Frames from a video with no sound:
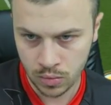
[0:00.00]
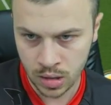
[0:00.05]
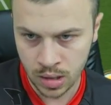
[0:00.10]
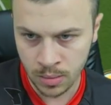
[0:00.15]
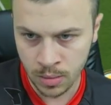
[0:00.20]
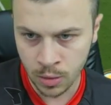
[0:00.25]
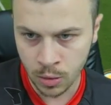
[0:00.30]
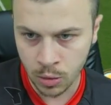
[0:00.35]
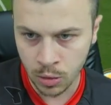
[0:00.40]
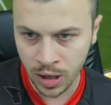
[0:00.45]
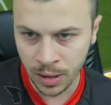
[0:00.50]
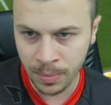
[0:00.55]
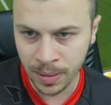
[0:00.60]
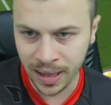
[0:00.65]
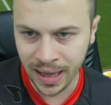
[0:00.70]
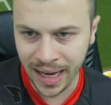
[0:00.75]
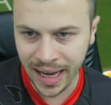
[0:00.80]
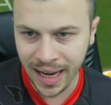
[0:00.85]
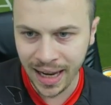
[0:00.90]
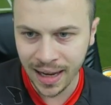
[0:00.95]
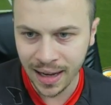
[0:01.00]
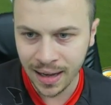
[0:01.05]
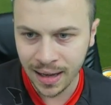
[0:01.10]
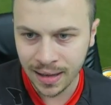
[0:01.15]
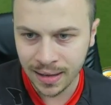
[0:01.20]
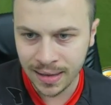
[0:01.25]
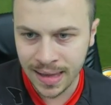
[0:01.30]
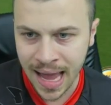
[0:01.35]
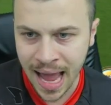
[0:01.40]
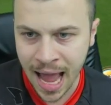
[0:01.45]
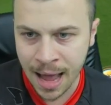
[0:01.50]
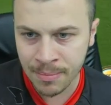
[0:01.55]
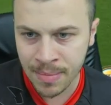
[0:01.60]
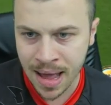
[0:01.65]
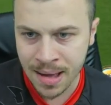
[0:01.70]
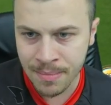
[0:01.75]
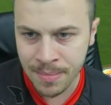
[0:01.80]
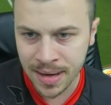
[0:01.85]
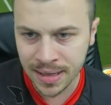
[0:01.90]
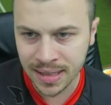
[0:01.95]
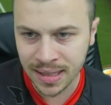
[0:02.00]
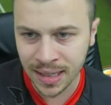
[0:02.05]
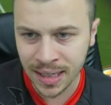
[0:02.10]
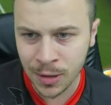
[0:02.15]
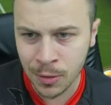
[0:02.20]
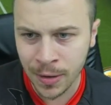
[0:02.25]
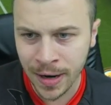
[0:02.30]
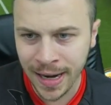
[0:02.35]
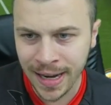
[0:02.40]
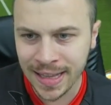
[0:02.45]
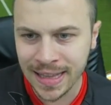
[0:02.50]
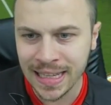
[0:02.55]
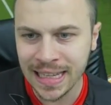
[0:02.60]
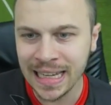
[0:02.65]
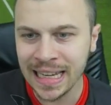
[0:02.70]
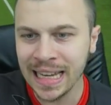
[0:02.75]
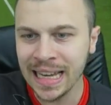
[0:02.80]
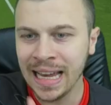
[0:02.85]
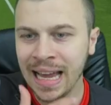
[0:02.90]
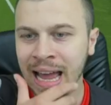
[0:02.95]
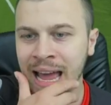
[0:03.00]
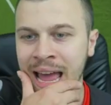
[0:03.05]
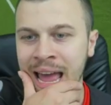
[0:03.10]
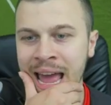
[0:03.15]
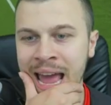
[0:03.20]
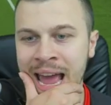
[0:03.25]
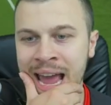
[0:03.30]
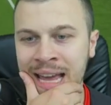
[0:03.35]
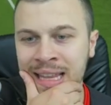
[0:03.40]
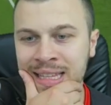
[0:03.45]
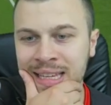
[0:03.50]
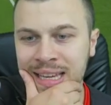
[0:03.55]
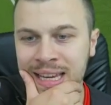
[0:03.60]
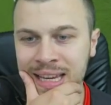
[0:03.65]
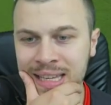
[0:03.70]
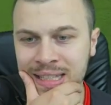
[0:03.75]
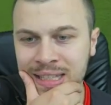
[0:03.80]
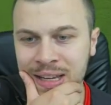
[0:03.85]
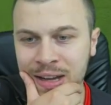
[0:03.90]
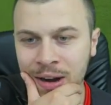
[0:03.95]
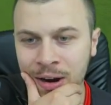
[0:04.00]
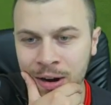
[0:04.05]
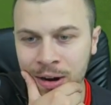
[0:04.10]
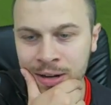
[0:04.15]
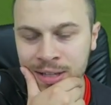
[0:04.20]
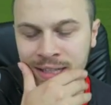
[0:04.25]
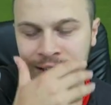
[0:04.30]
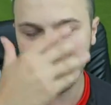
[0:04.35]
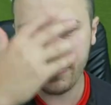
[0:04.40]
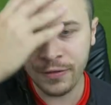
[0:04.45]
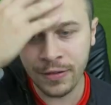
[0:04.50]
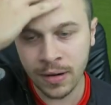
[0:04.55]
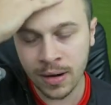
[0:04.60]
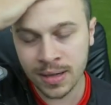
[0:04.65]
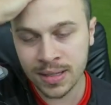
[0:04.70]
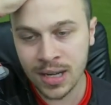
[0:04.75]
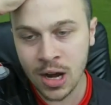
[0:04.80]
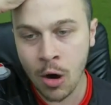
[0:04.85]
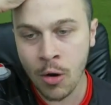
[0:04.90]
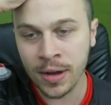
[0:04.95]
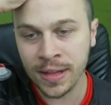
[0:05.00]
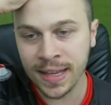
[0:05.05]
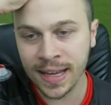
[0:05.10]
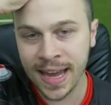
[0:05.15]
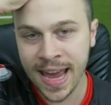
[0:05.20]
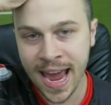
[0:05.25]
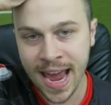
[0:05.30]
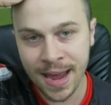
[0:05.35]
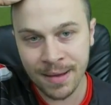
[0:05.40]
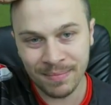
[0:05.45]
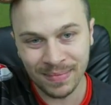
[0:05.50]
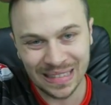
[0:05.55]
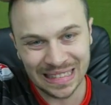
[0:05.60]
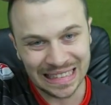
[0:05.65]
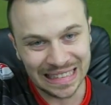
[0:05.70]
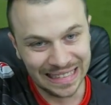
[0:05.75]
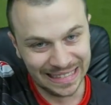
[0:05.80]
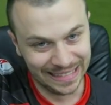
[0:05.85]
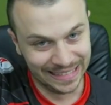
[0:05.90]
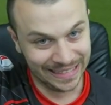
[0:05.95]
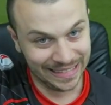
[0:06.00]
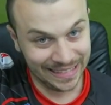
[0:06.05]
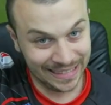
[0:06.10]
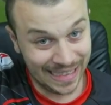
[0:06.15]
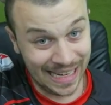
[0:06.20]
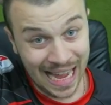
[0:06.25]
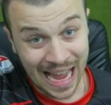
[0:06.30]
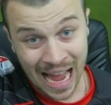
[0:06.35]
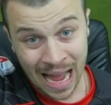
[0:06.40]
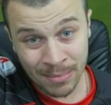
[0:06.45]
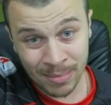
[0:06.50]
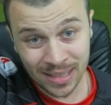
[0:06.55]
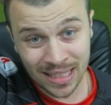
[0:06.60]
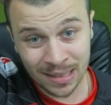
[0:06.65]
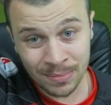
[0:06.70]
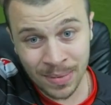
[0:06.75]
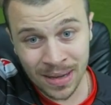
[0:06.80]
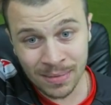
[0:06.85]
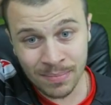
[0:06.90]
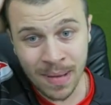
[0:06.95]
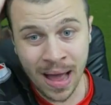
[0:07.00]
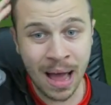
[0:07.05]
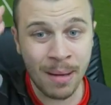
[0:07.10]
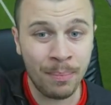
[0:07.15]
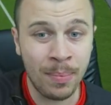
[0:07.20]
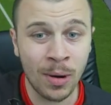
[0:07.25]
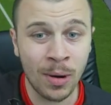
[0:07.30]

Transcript: Come on Koulibaly! Damn, I missed Higuain! And he scores the first goal in the game. I must admit, my